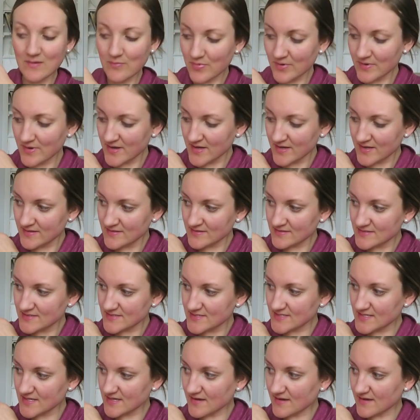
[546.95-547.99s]

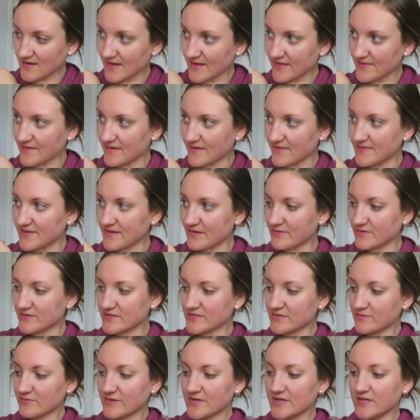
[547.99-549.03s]
aprons. I thought they were
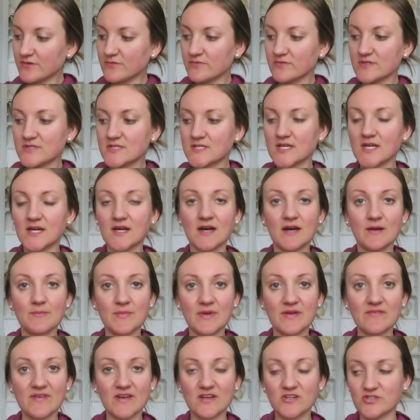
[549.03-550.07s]
so cute. Um,
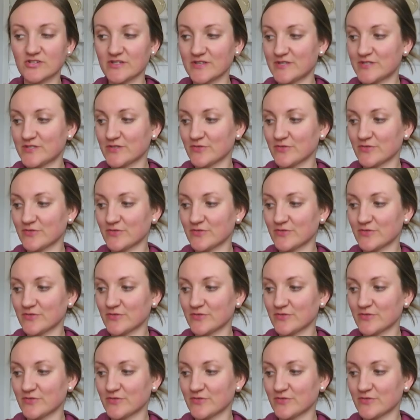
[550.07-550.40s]
I've actually